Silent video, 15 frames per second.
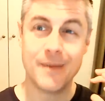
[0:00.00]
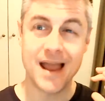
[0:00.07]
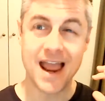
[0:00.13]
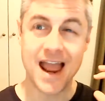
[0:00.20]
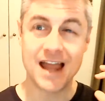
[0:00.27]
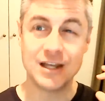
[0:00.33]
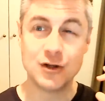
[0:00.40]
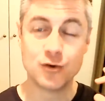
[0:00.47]

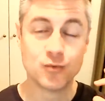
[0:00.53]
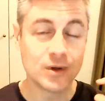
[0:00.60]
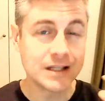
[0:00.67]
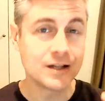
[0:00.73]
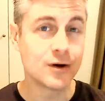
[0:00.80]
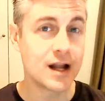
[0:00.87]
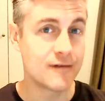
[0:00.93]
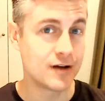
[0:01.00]
And you really
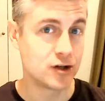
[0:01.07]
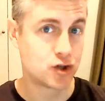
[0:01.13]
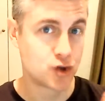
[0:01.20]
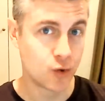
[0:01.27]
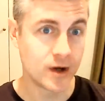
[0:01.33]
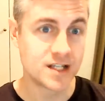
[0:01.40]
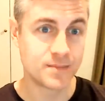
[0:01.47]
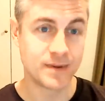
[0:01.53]
don't have a
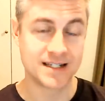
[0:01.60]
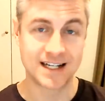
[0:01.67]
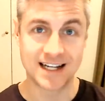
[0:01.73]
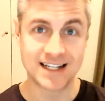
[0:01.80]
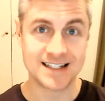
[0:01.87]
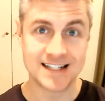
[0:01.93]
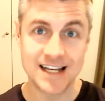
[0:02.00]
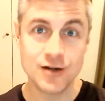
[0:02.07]
choice but to
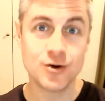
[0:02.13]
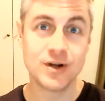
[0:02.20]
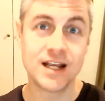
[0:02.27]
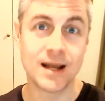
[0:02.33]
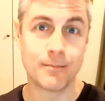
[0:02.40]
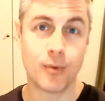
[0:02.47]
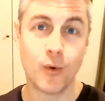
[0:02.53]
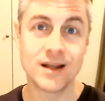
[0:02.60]
continue to
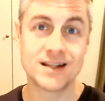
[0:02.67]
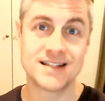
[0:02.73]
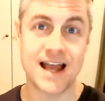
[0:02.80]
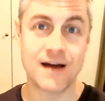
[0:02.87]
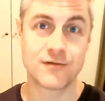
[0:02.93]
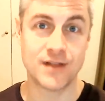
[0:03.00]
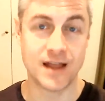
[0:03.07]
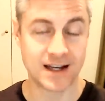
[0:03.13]
get points
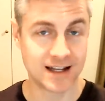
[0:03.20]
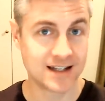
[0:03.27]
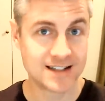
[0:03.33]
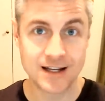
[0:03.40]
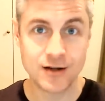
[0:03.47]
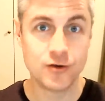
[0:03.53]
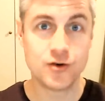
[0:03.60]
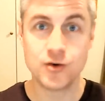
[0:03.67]
after that, to
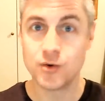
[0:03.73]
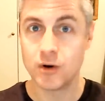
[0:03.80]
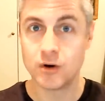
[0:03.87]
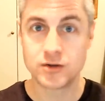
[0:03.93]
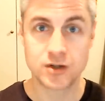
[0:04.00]
continue to,